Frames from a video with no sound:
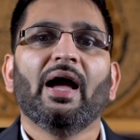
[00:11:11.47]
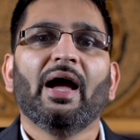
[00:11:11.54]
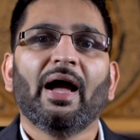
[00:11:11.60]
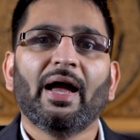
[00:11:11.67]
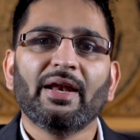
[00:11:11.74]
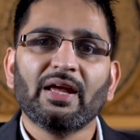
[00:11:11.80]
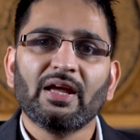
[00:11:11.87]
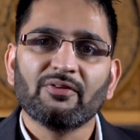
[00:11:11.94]

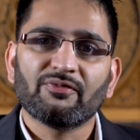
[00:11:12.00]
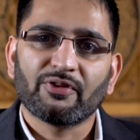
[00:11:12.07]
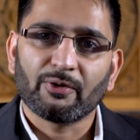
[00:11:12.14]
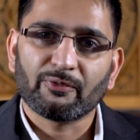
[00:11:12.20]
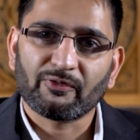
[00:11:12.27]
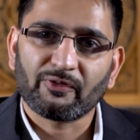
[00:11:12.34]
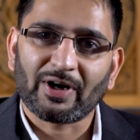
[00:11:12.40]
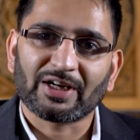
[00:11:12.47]
And if the
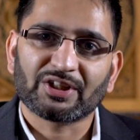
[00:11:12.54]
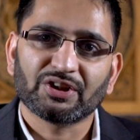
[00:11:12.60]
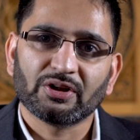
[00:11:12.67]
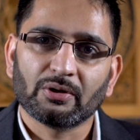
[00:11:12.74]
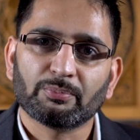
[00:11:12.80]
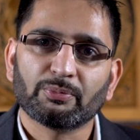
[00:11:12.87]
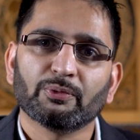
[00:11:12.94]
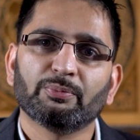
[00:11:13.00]
fraction
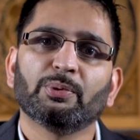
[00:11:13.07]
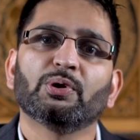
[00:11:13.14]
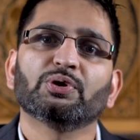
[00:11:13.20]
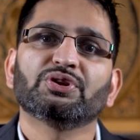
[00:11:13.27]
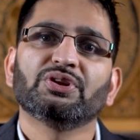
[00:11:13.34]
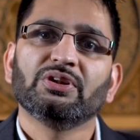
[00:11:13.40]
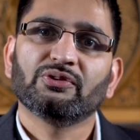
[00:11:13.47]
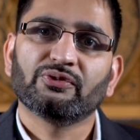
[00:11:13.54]
and
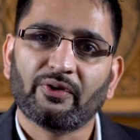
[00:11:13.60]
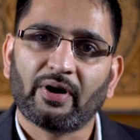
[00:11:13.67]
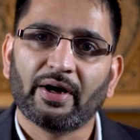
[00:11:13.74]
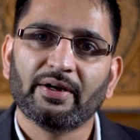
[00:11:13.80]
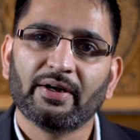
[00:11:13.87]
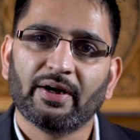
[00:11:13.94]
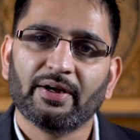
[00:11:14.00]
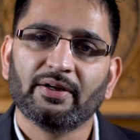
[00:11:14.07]
proportion is
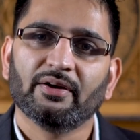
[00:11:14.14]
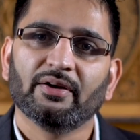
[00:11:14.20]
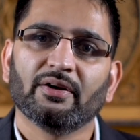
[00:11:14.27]
finite,